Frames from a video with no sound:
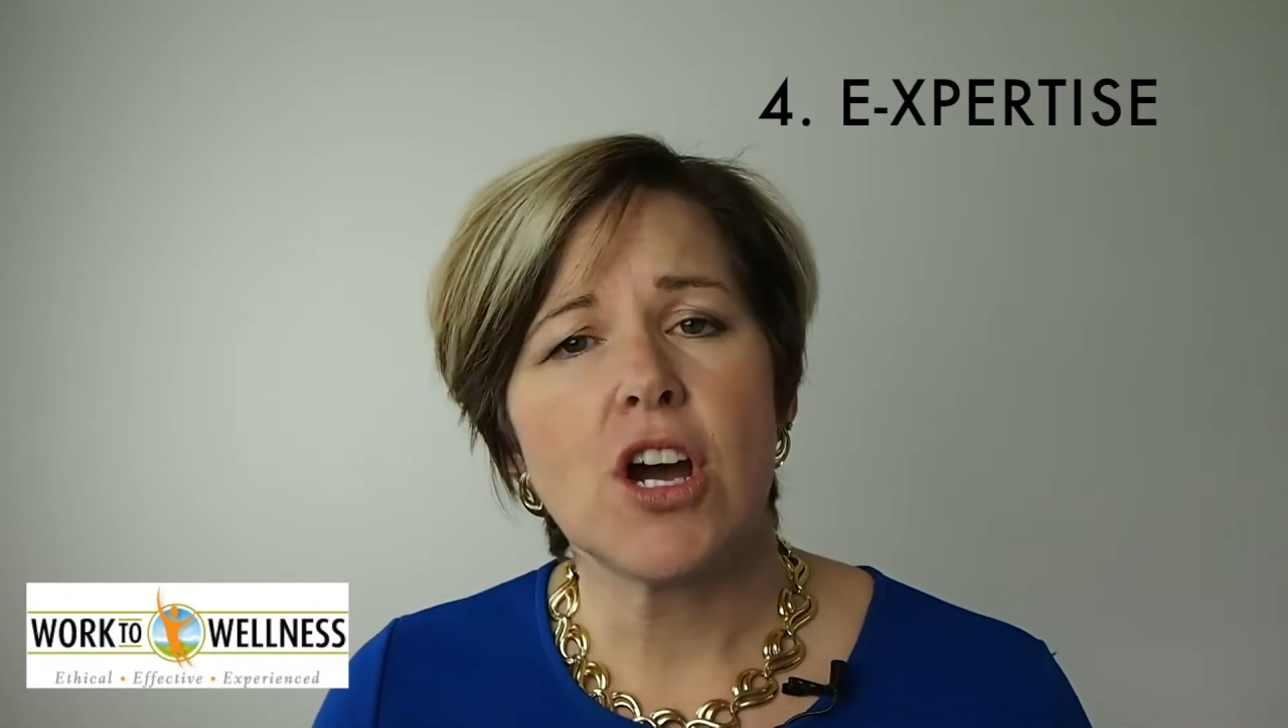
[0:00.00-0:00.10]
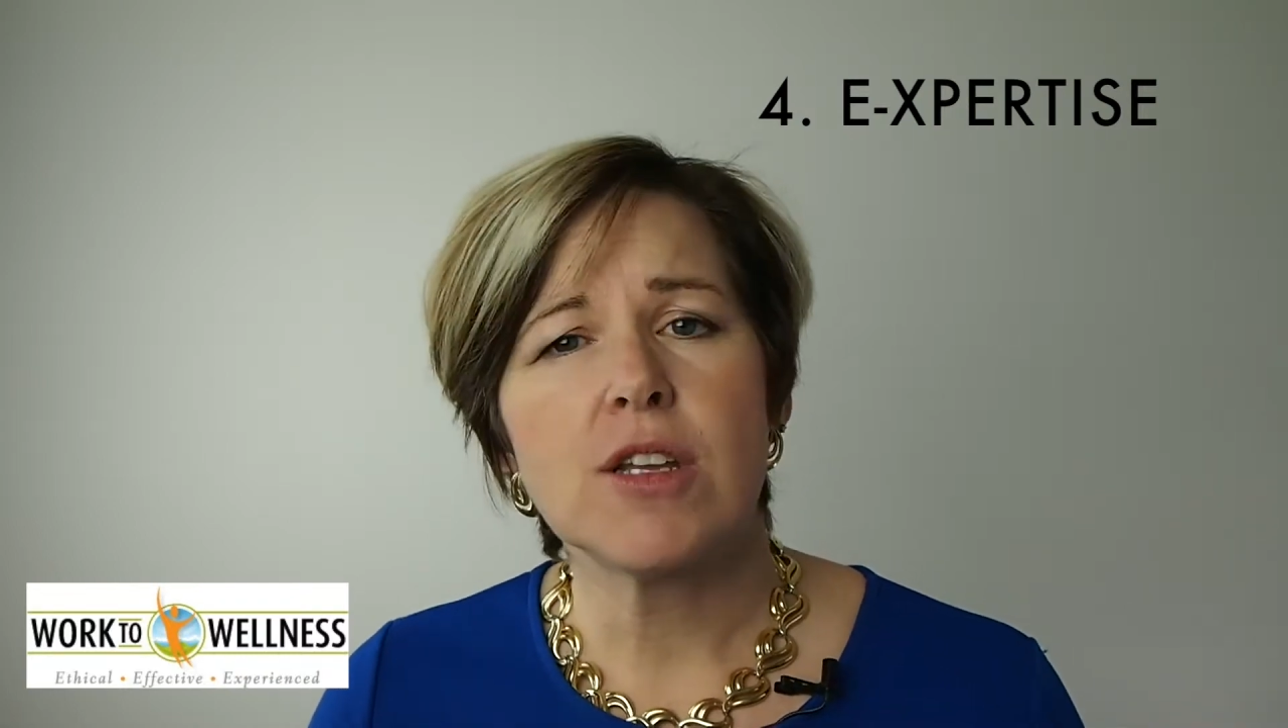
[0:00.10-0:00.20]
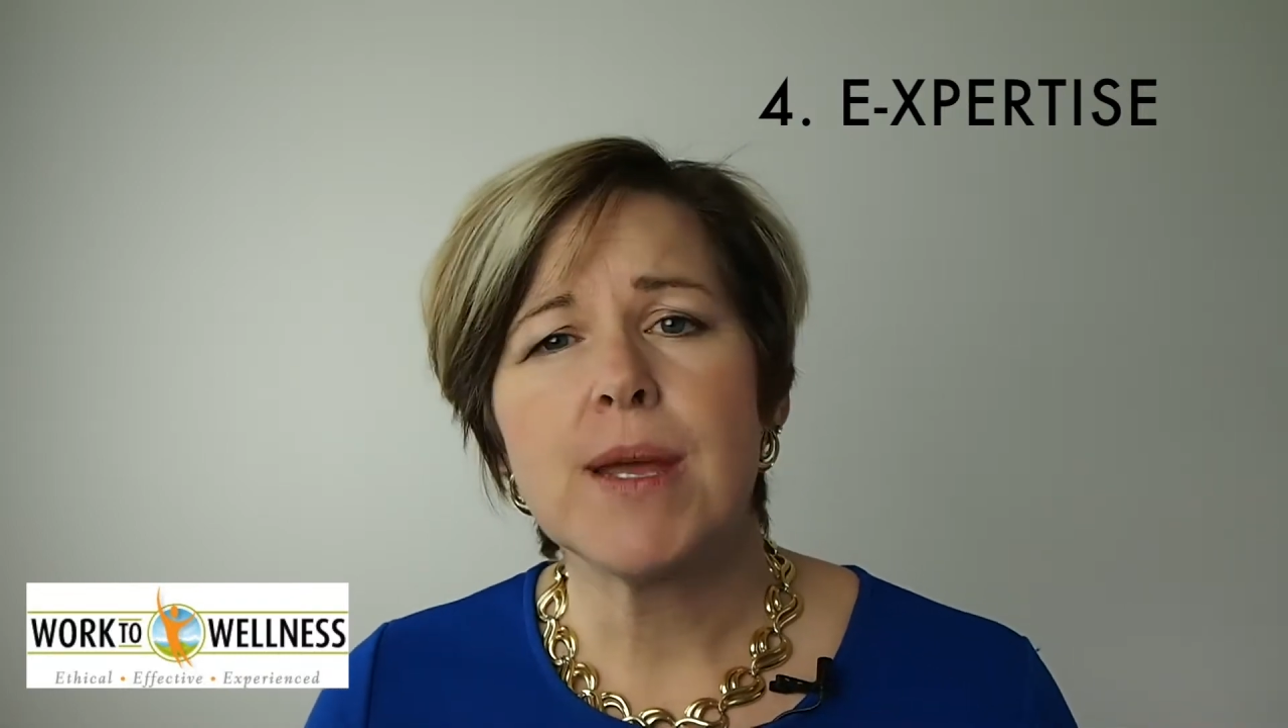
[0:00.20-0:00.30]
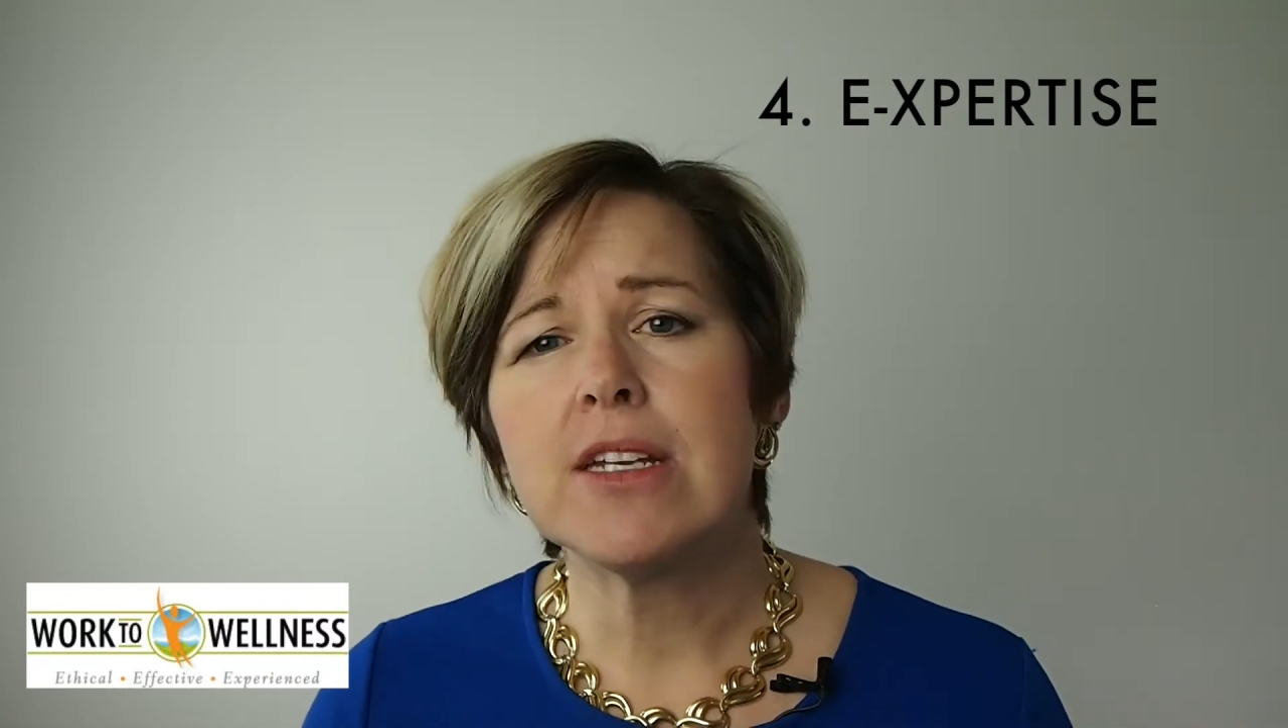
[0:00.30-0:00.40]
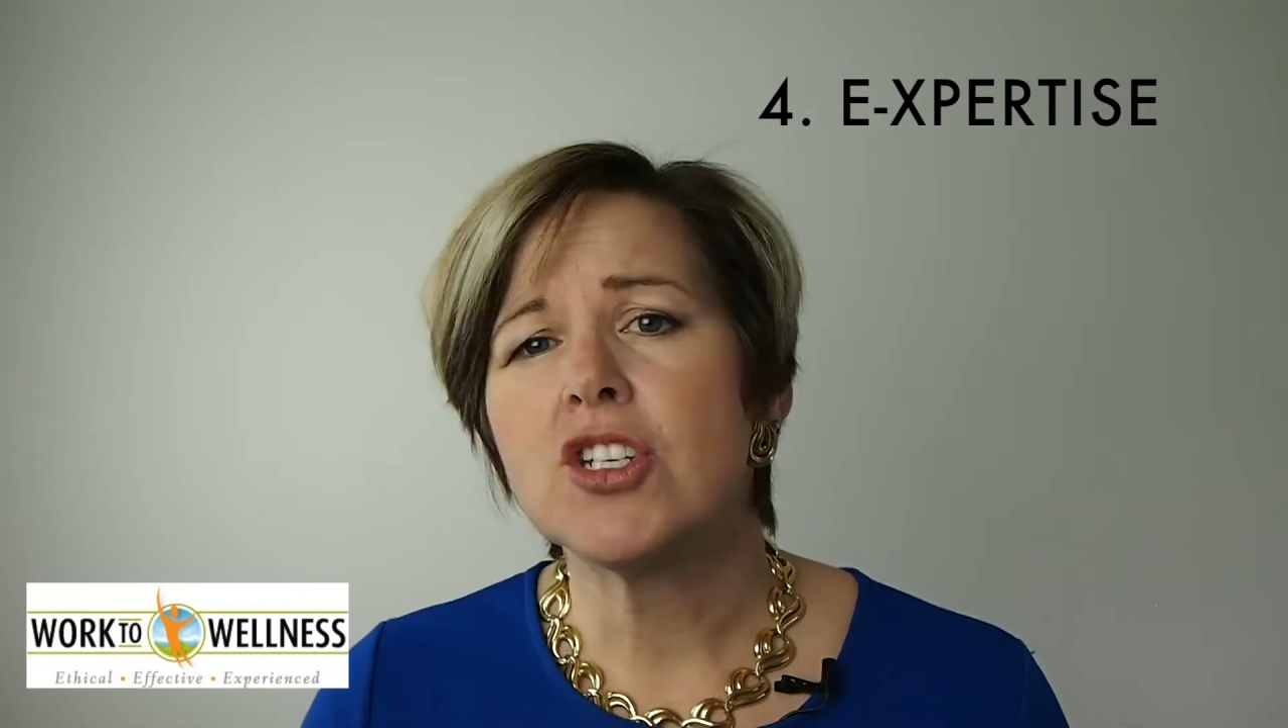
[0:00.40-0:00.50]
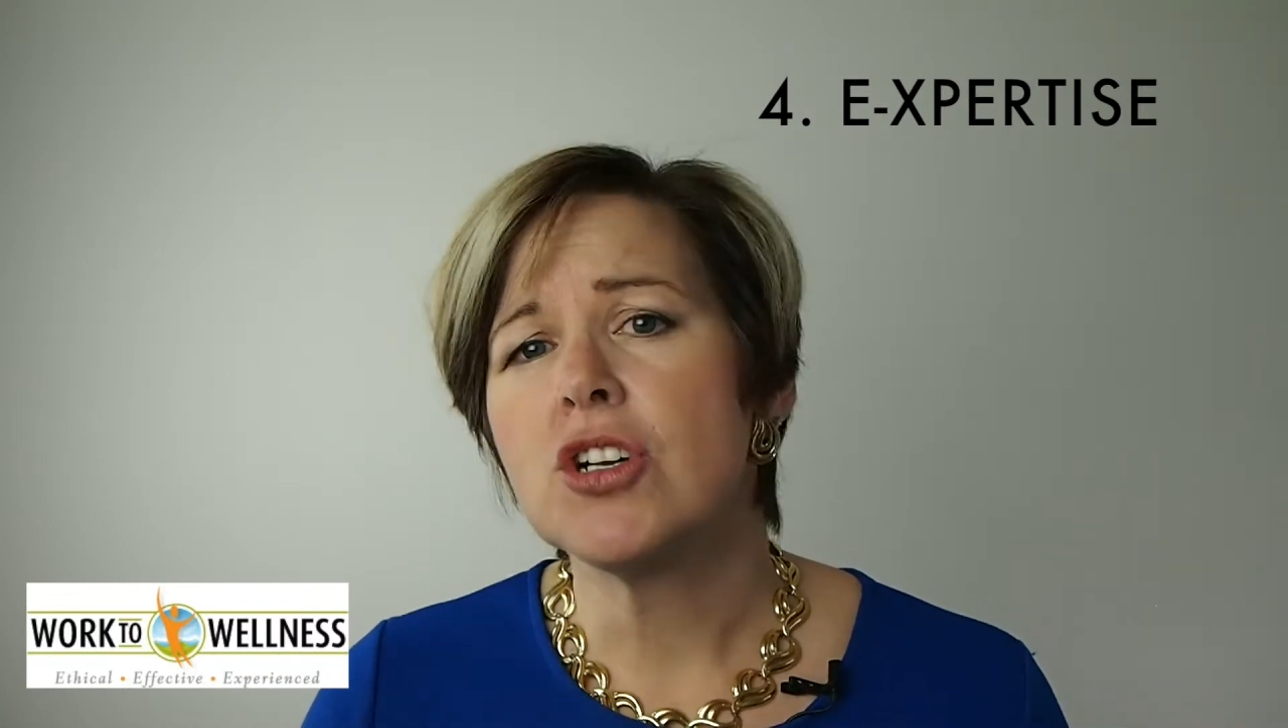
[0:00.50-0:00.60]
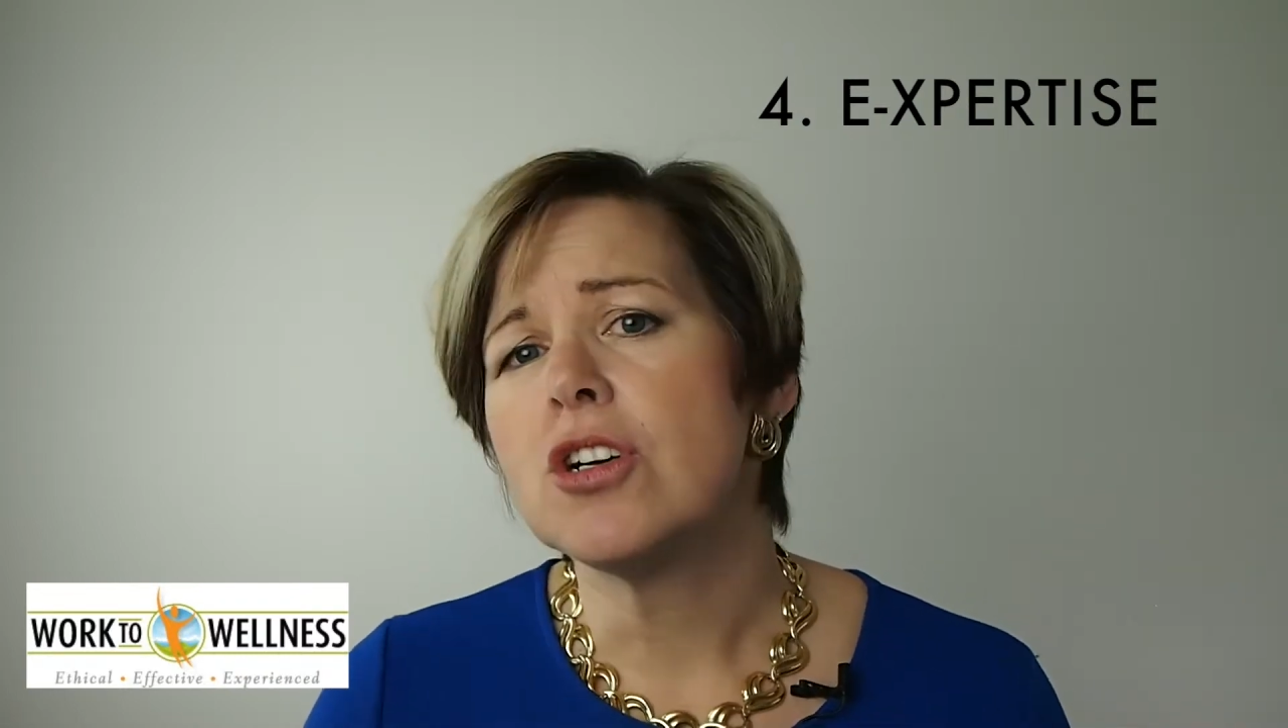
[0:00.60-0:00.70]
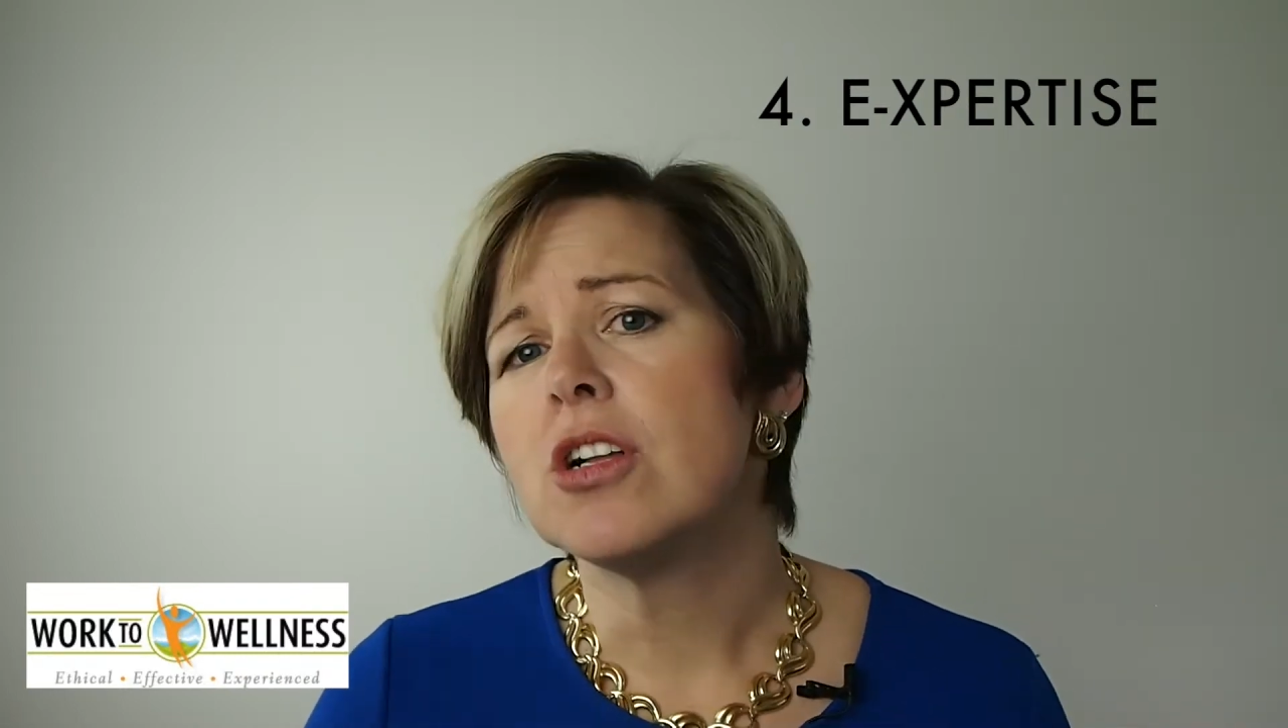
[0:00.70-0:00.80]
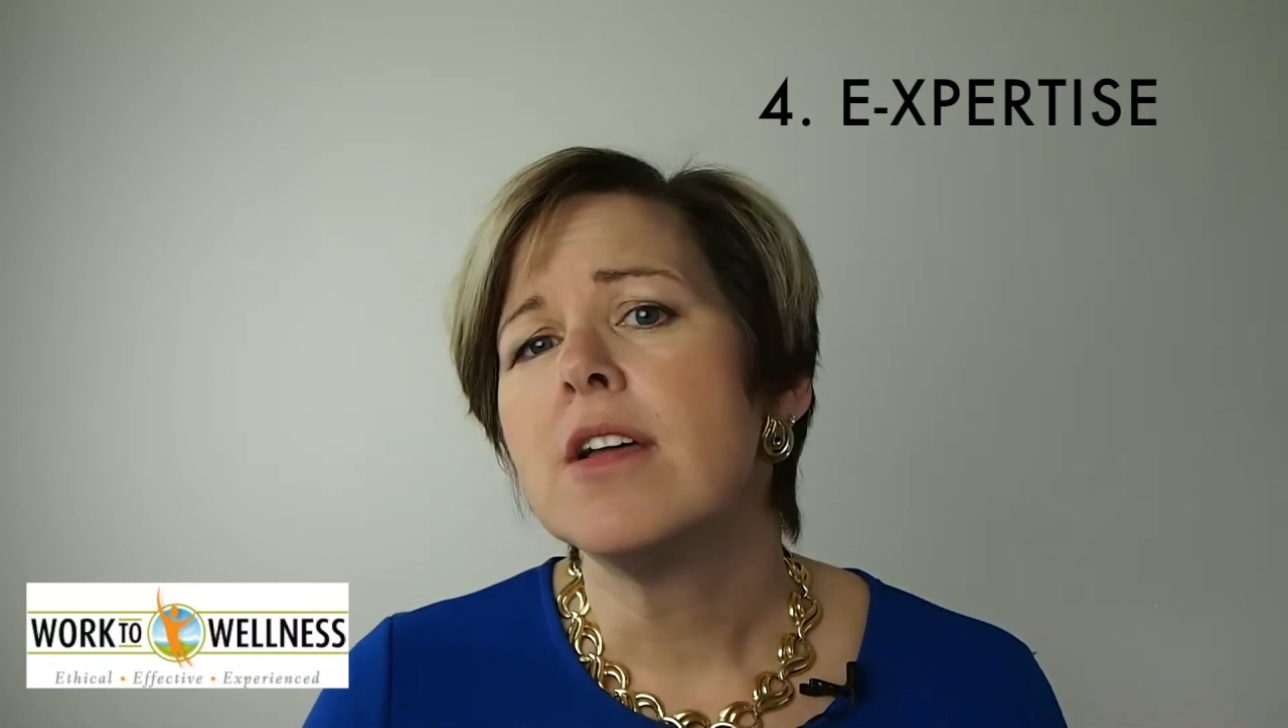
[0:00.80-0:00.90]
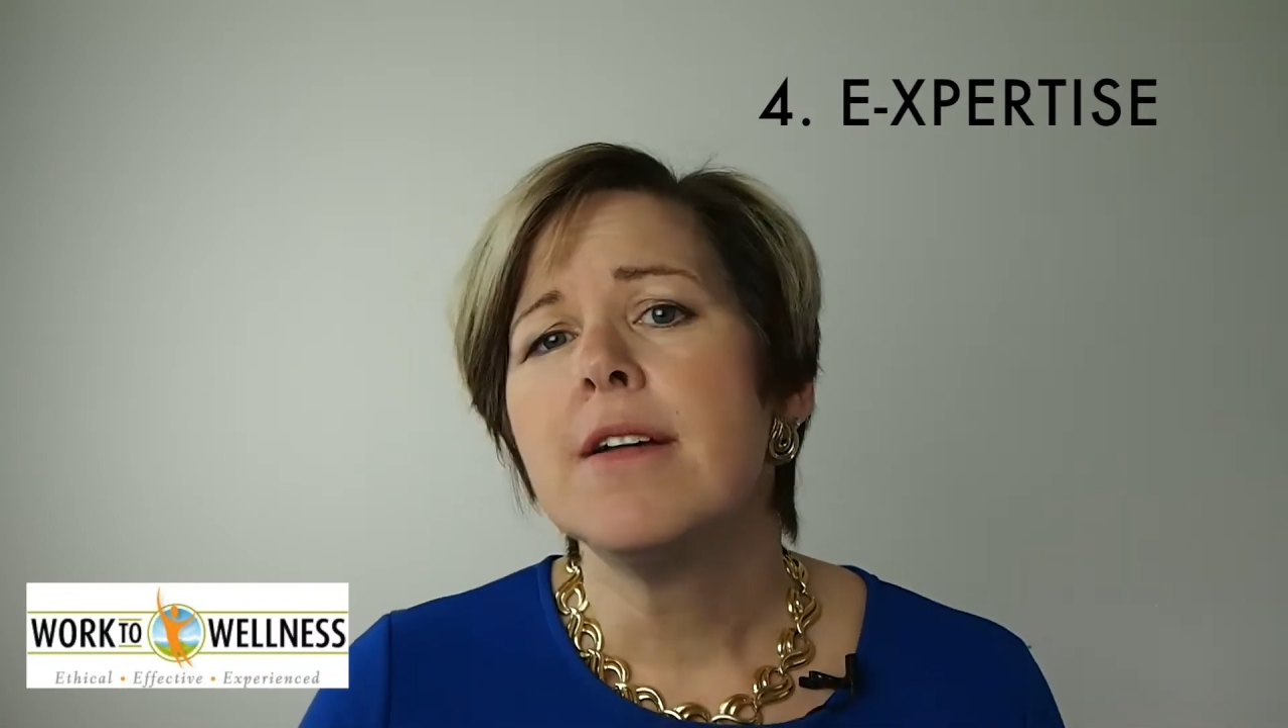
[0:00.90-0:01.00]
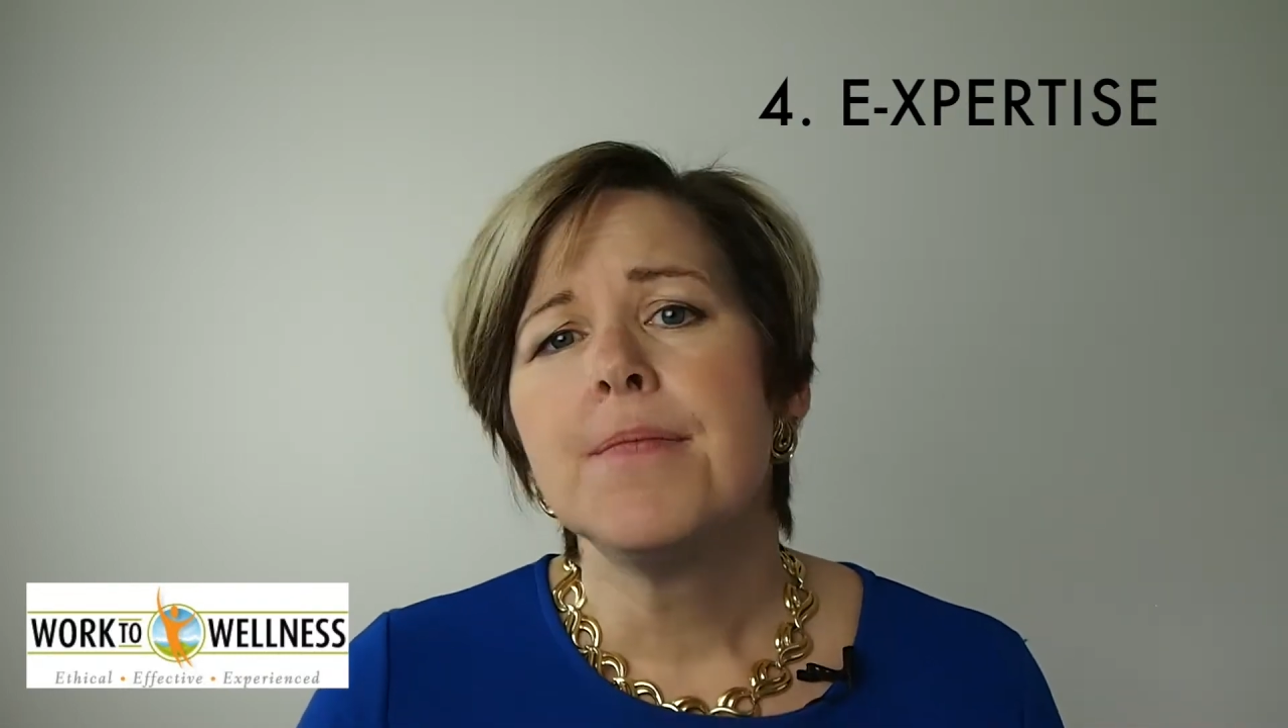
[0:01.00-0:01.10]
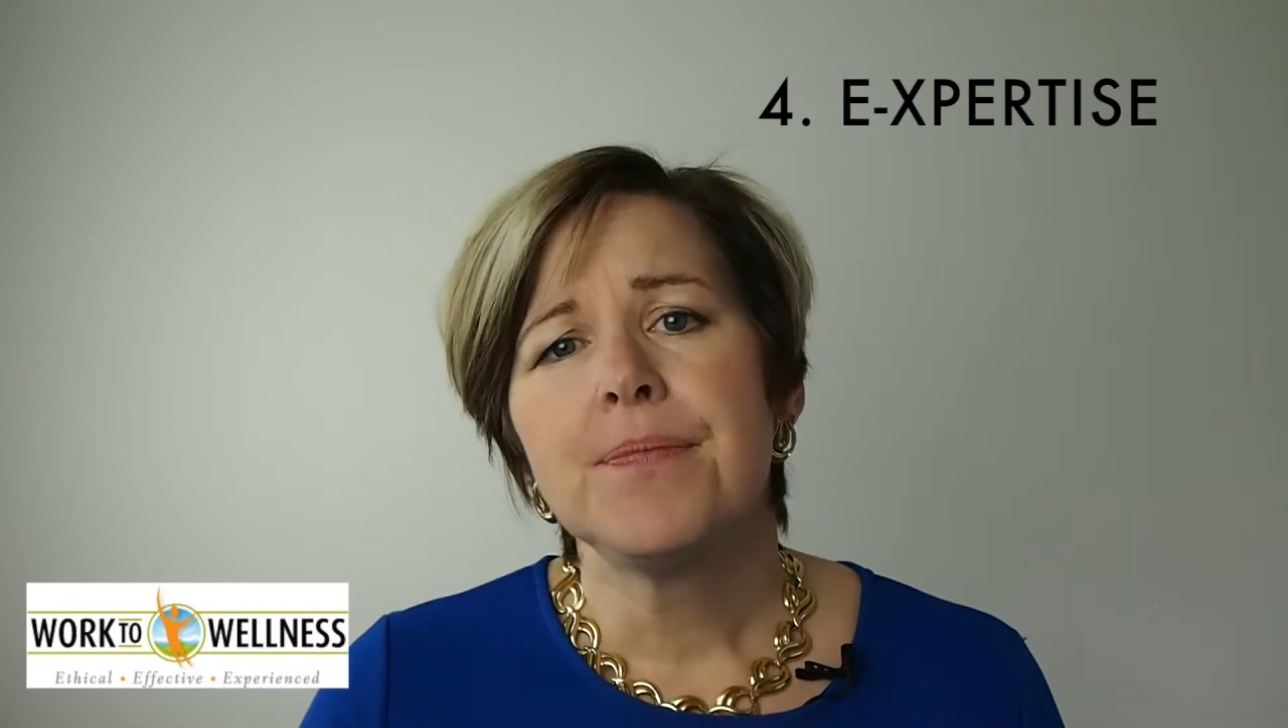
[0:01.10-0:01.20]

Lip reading: occupational